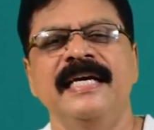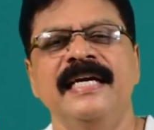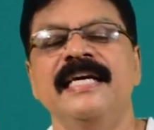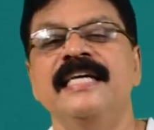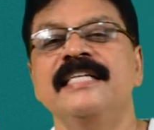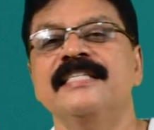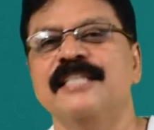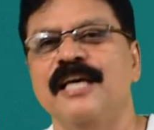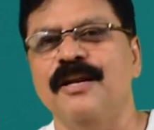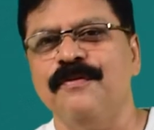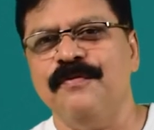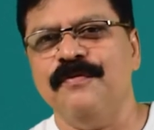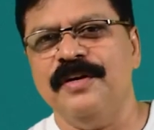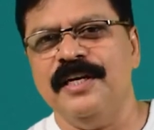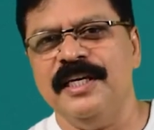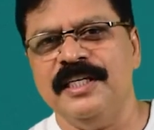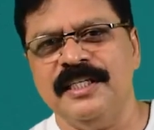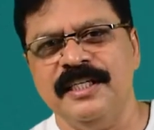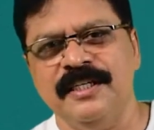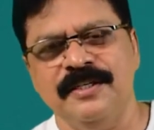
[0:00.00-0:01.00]
In
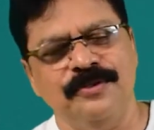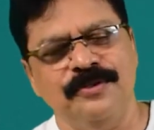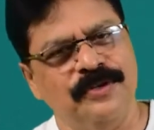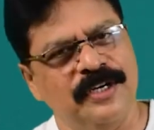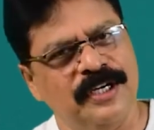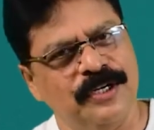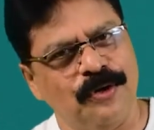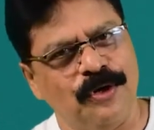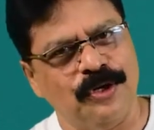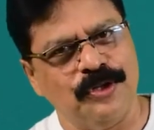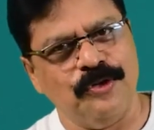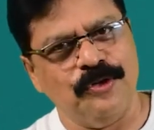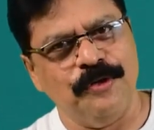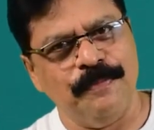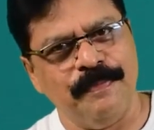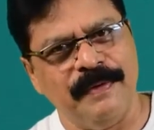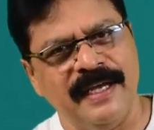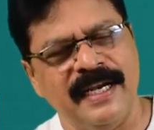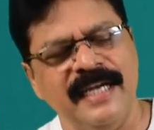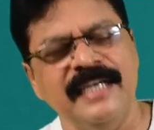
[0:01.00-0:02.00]
sulfonation, you get ortho
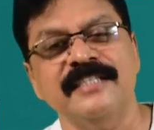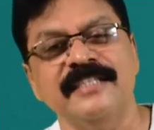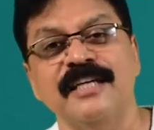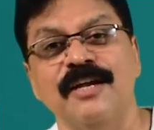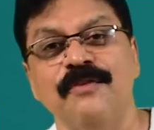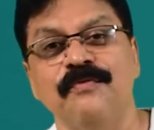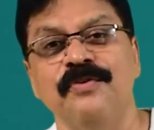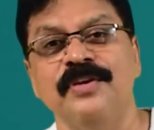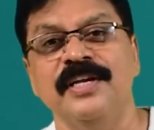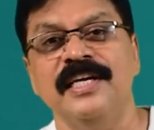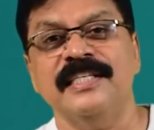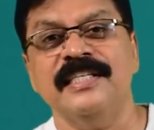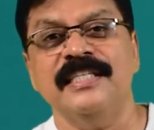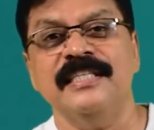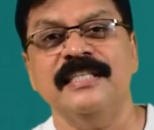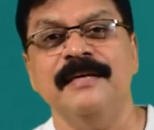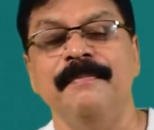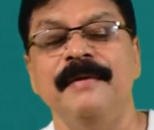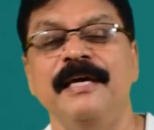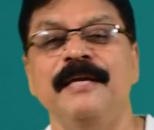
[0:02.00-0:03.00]
and para. In
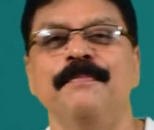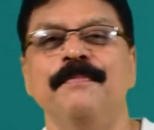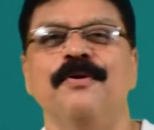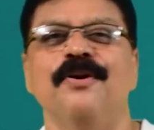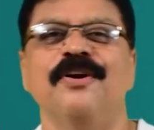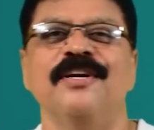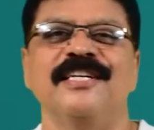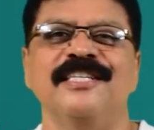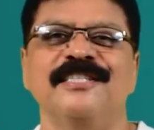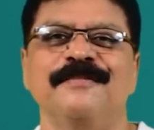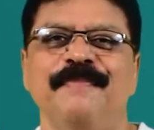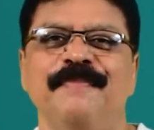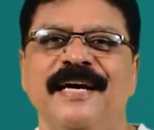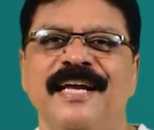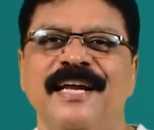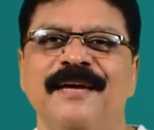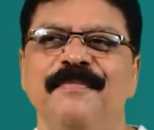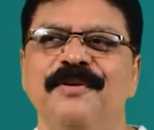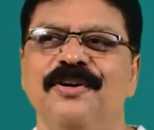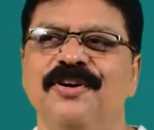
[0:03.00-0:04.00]
sulfonation, the main product is
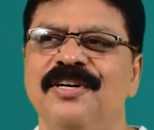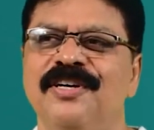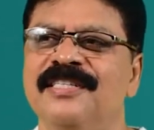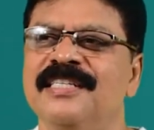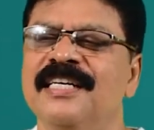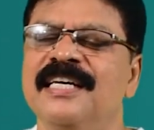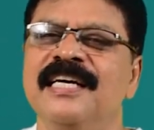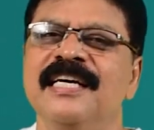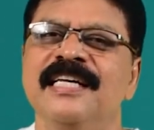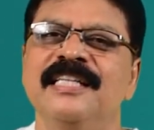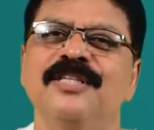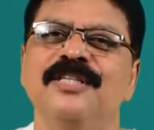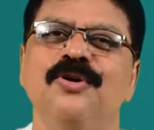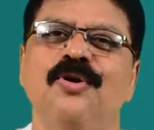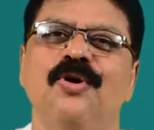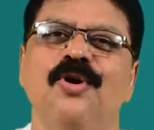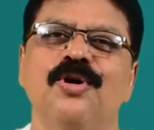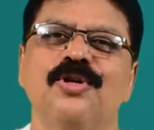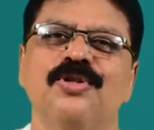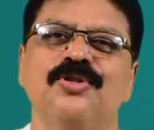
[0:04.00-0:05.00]
para, because the
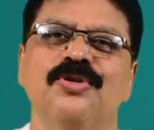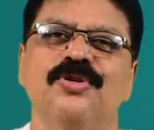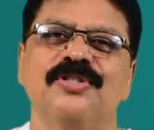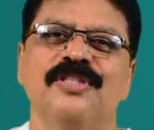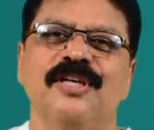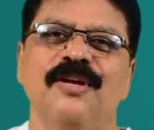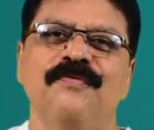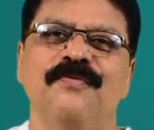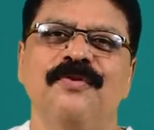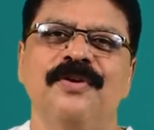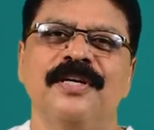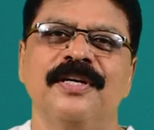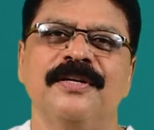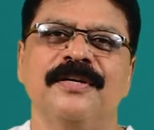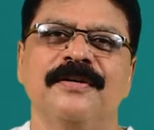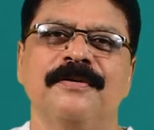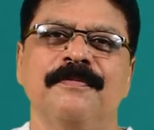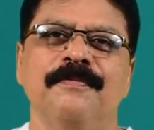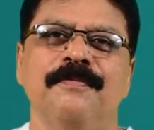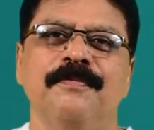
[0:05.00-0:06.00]
orthosulfonic
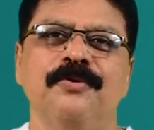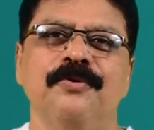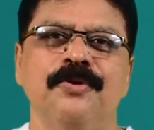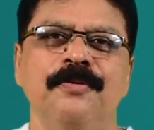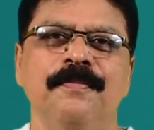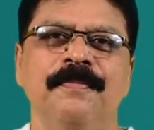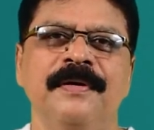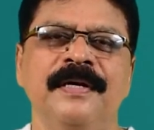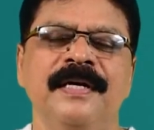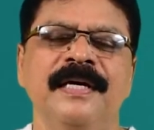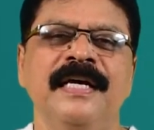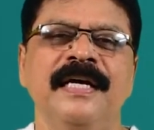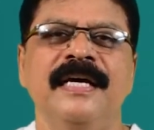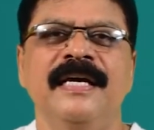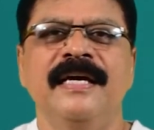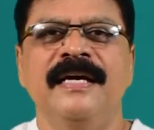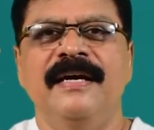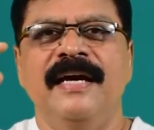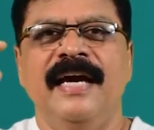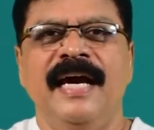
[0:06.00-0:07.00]
group
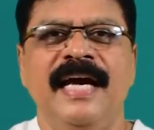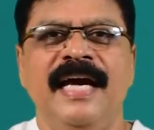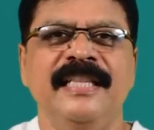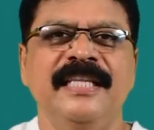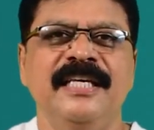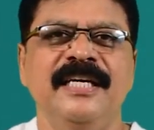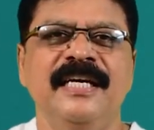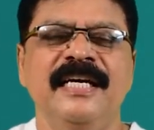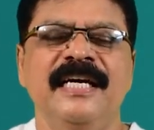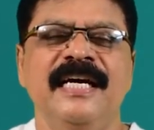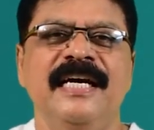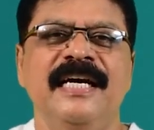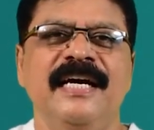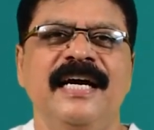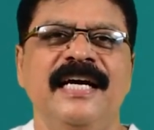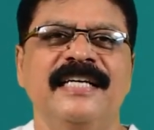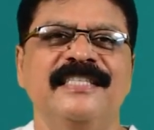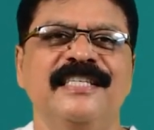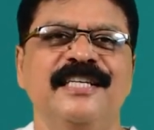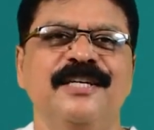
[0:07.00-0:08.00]
and the
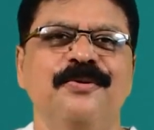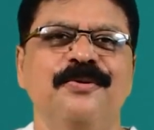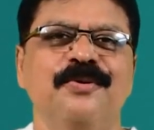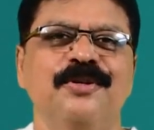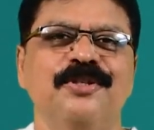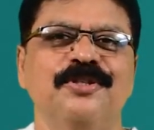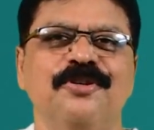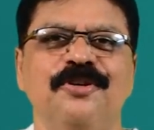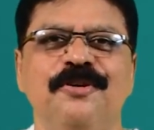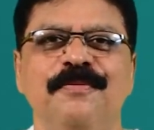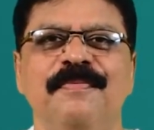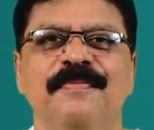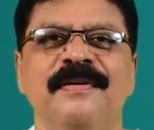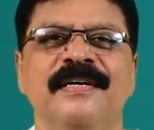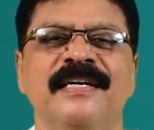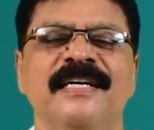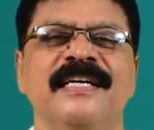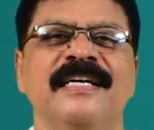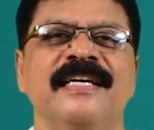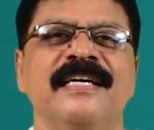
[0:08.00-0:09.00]
acidic OH
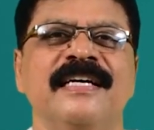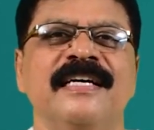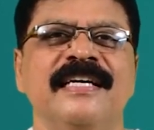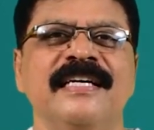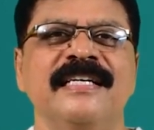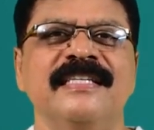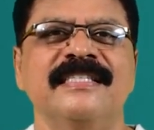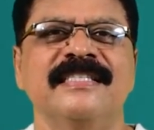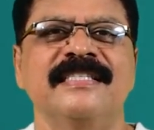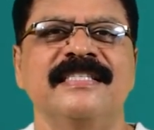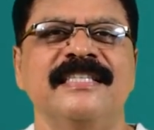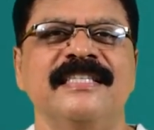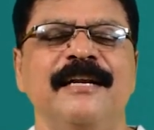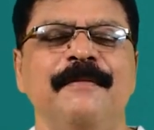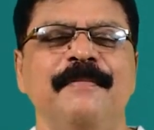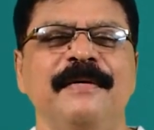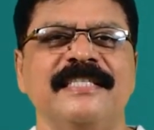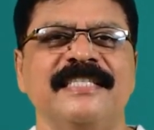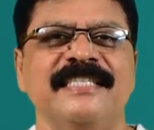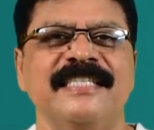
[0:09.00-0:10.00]
group is, there
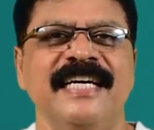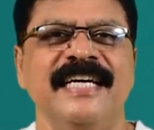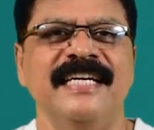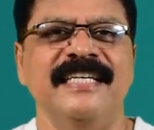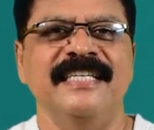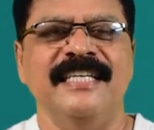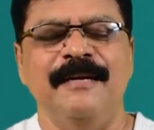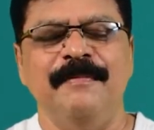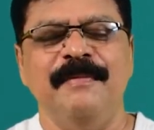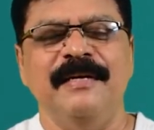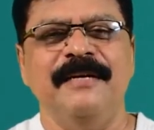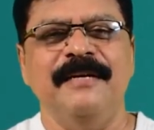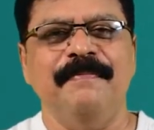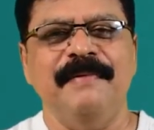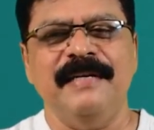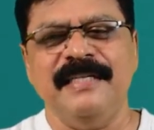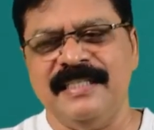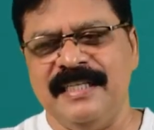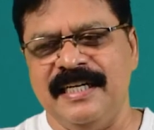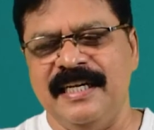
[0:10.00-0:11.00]
will be a strain, there will be a
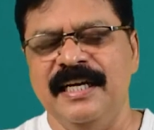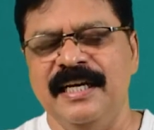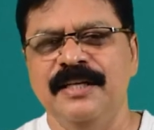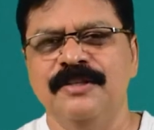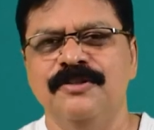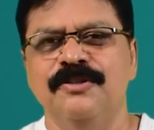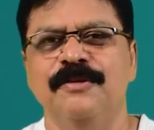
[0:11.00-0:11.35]
repulsion.